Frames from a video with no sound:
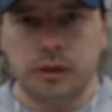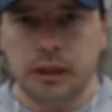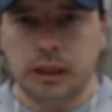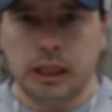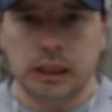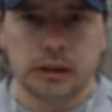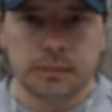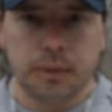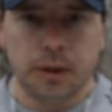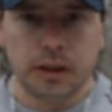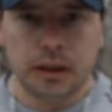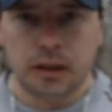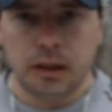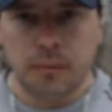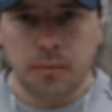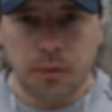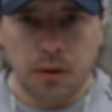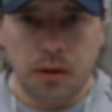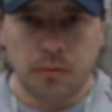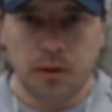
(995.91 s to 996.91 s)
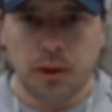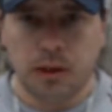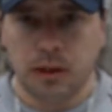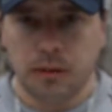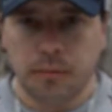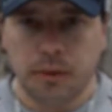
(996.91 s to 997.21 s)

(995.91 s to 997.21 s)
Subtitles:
You guys are picking up probably on the